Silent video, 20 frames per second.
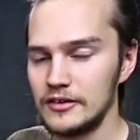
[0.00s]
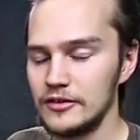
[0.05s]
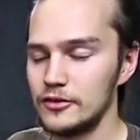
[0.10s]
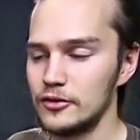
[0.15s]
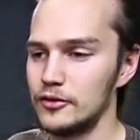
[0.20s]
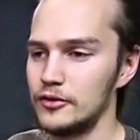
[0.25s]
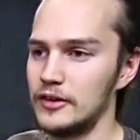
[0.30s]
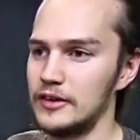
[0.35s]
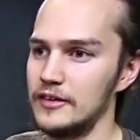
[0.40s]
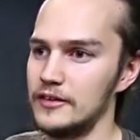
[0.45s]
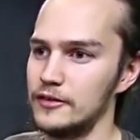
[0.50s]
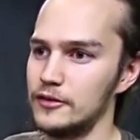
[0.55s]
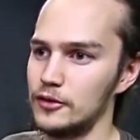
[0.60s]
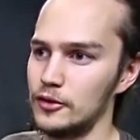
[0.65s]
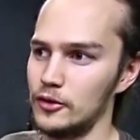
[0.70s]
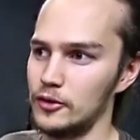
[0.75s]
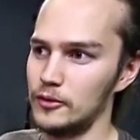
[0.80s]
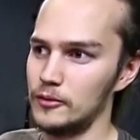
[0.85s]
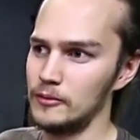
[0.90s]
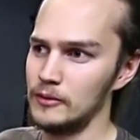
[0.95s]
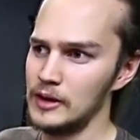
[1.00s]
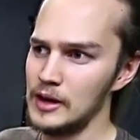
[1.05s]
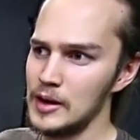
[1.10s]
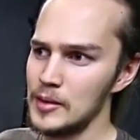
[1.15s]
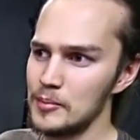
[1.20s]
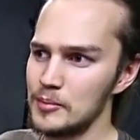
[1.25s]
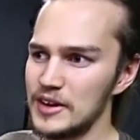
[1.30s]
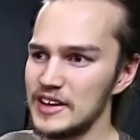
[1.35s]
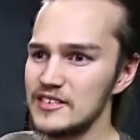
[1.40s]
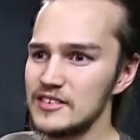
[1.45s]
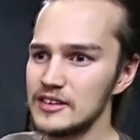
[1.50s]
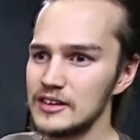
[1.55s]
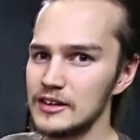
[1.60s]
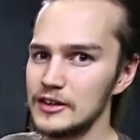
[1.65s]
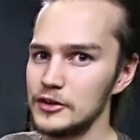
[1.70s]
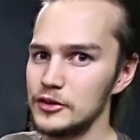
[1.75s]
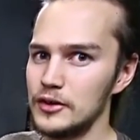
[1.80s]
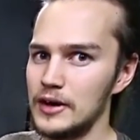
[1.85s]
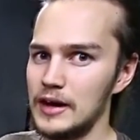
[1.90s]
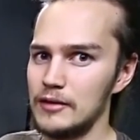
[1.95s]
So
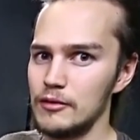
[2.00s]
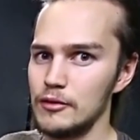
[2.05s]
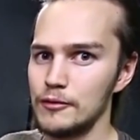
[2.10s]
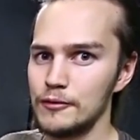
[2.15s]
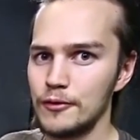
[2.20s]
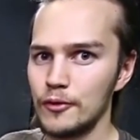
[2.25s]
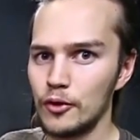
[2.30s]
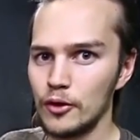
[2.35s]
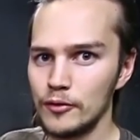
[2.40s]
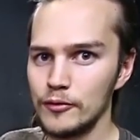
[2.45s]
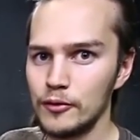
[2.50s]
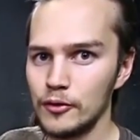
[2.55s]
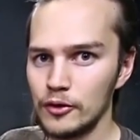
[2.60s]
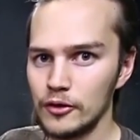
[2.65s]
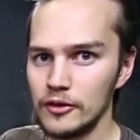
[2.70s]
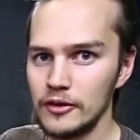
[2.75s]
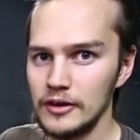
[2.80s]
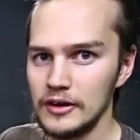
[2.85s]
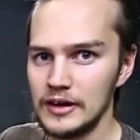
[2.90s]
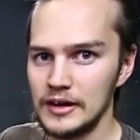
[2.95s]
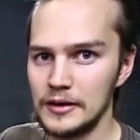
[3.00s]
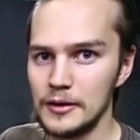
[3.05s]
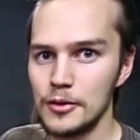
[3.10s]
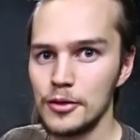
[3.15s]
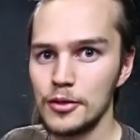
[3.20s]
basically you have a 4/4 and a